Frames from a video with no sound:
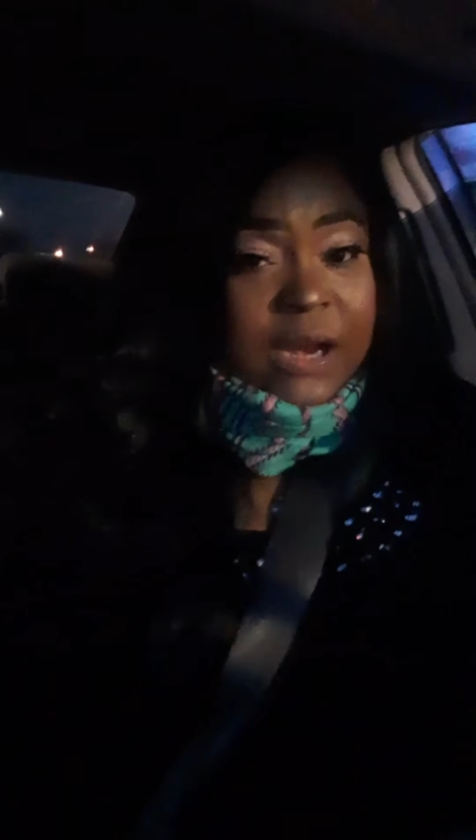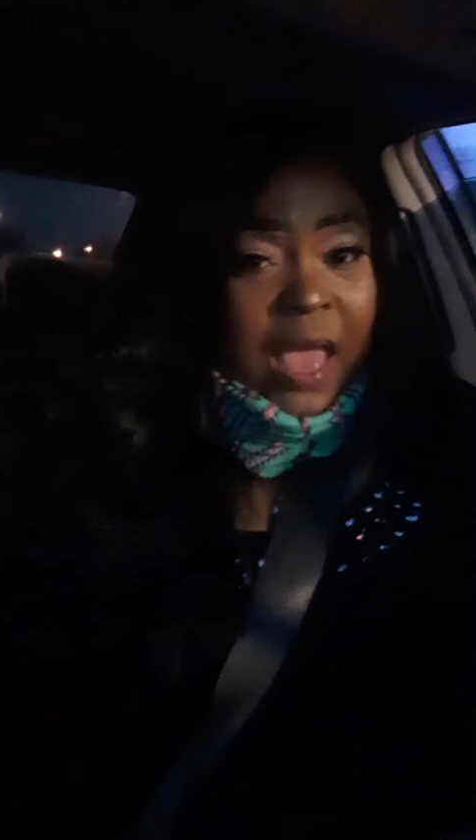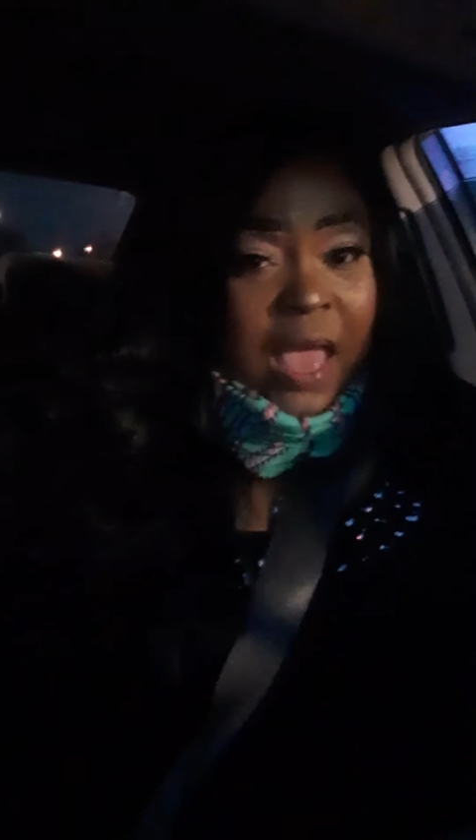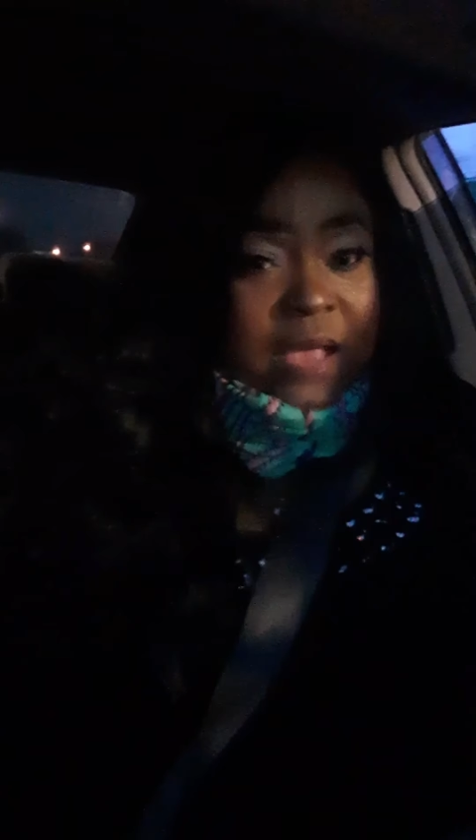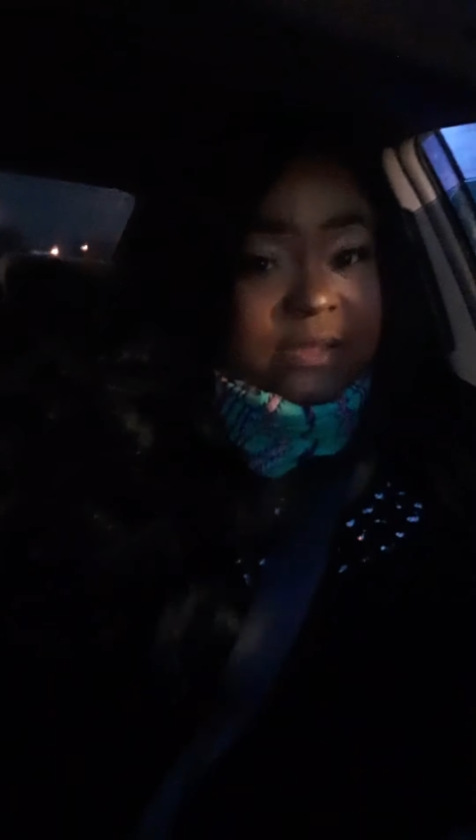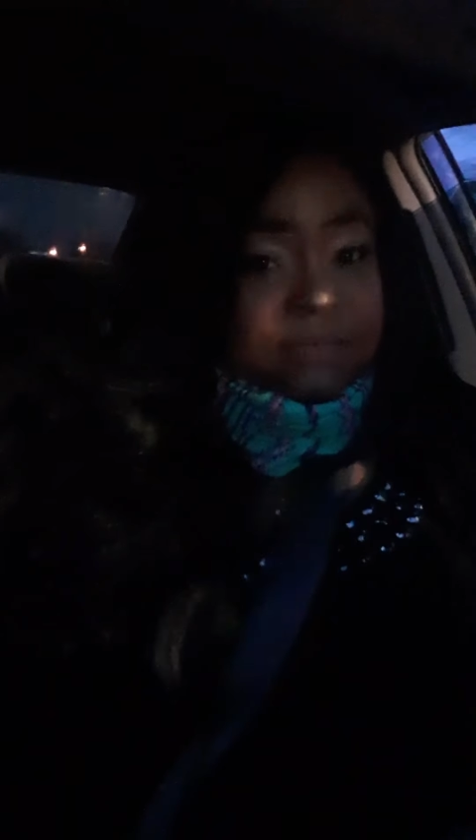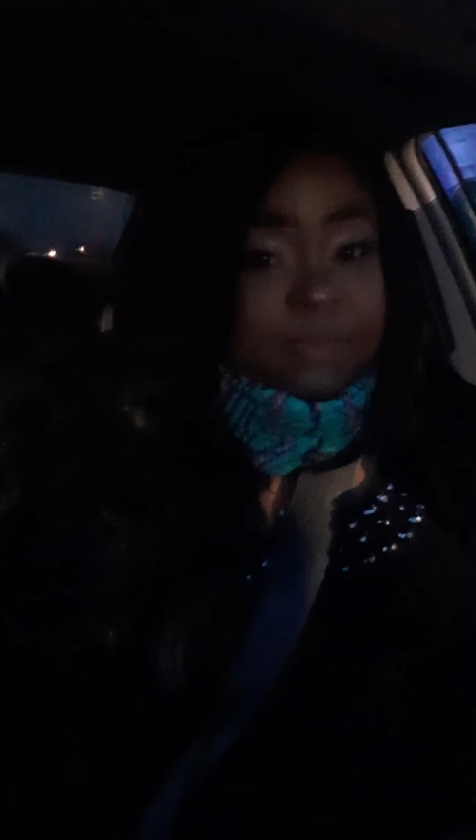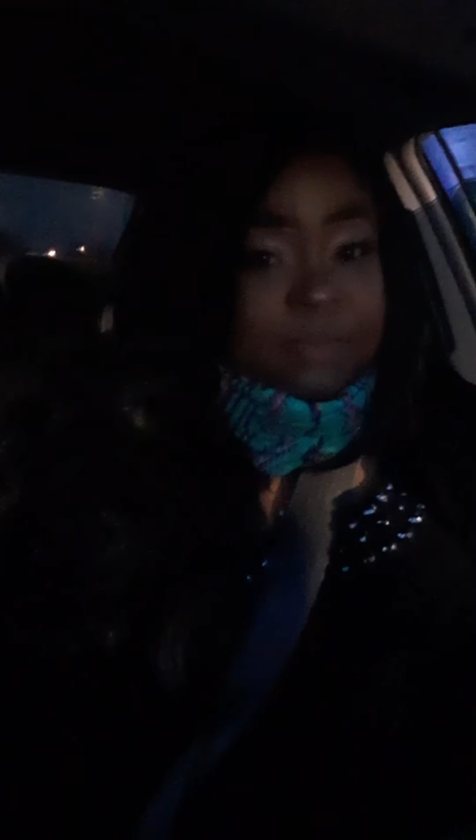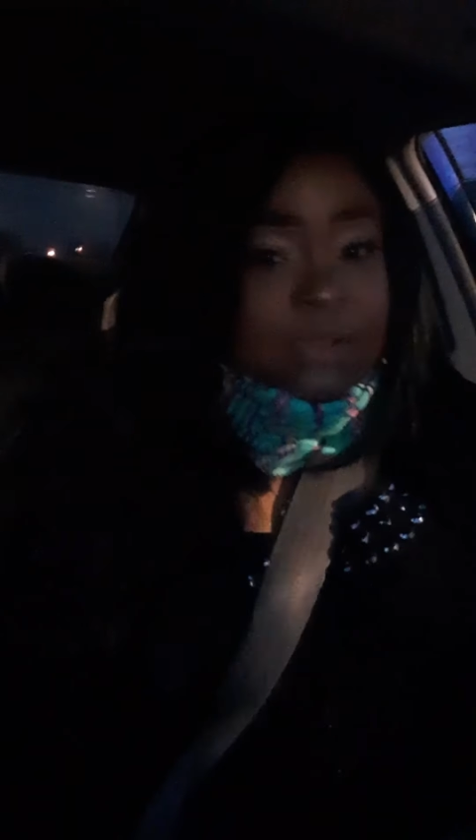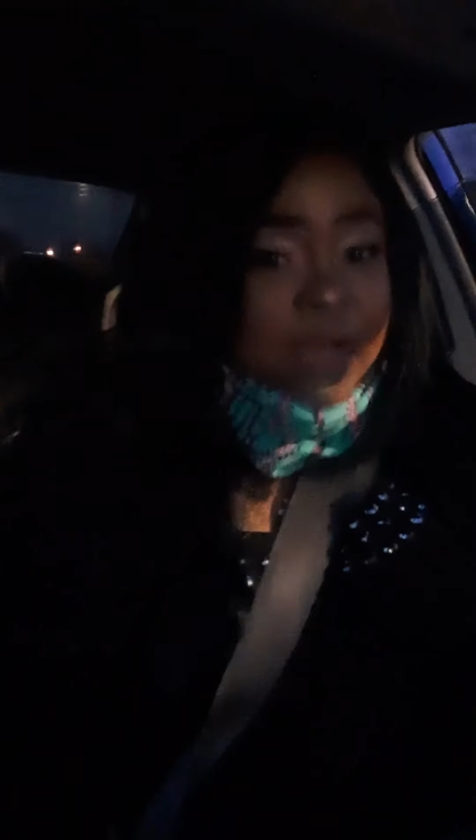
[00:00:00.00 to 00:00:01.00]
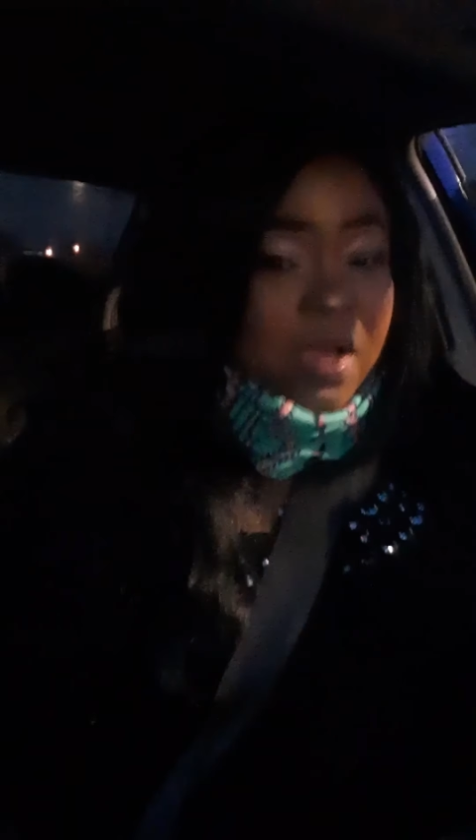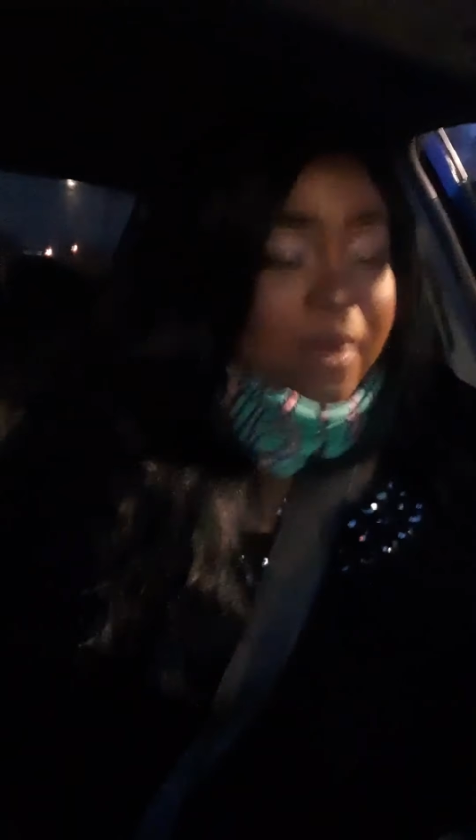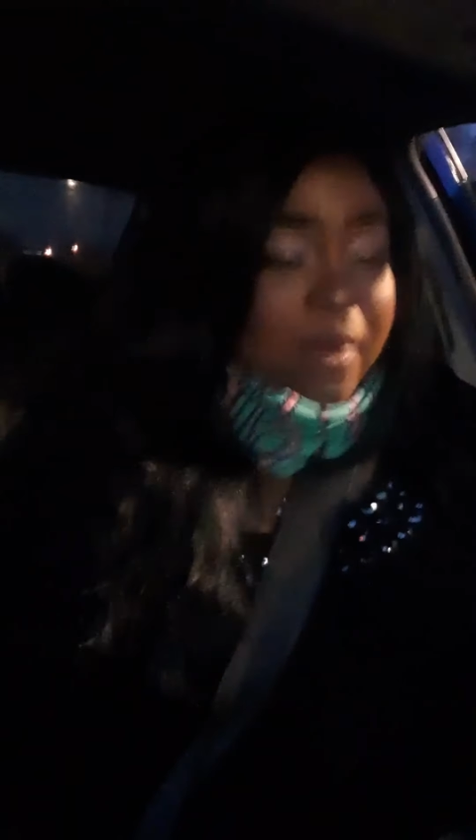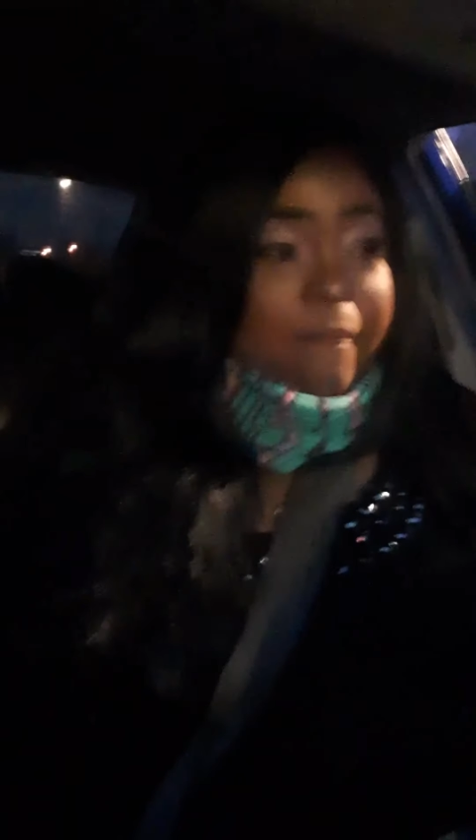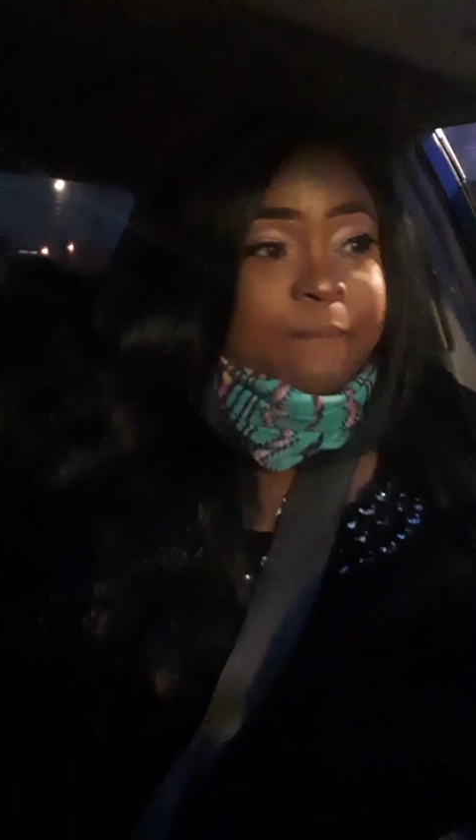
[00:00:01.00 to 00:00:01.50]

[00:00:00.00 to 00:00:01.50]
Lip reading: like, to be, you know.